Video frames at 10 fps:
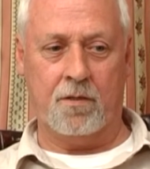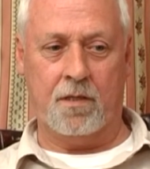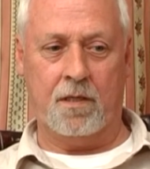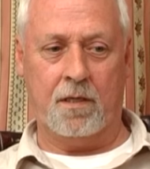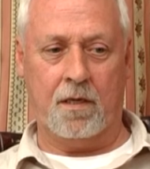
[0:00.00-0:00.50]

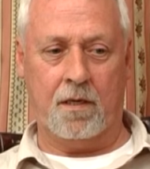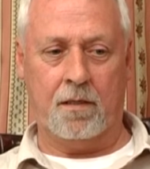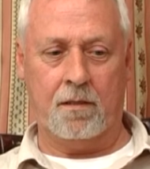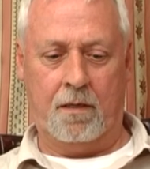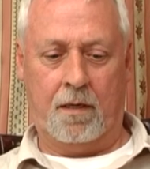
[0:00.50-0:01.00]

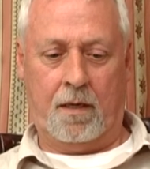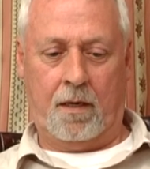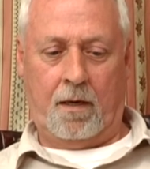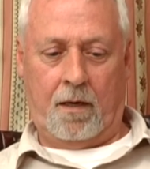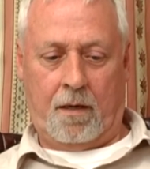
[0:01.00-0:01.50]

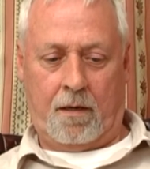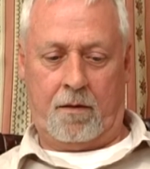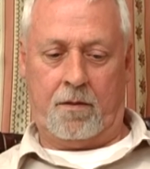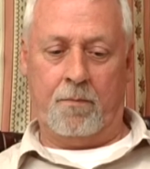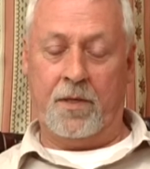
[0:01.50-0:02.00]

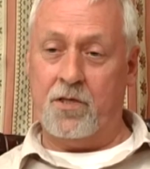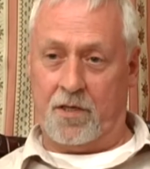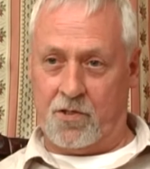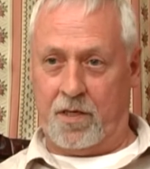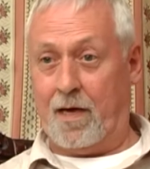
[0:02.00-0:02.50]
the
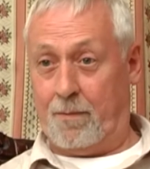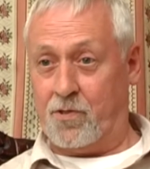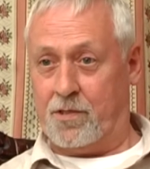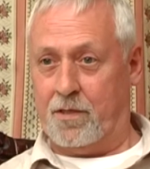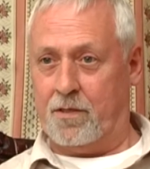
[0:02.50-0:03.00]
meetings in
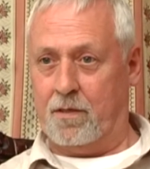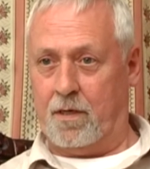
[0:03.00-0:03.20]
Hampstead